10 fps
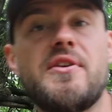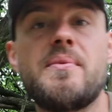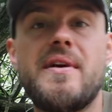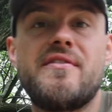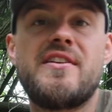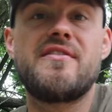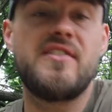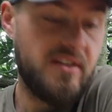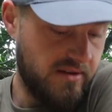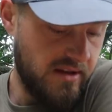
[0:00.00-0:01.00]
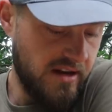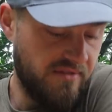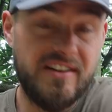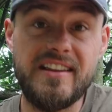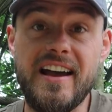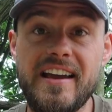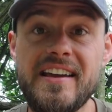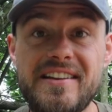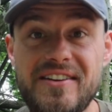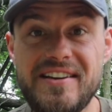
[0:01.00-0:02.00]
through and we'll have a lovely day
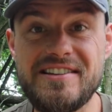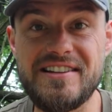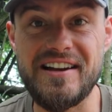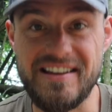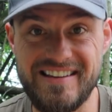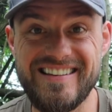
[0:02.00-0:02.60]
like yesterday.